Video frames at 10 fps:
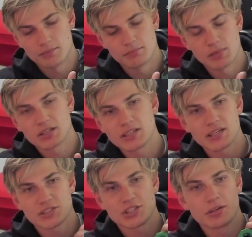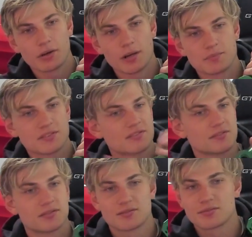Monkey SG
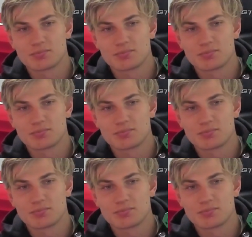grips.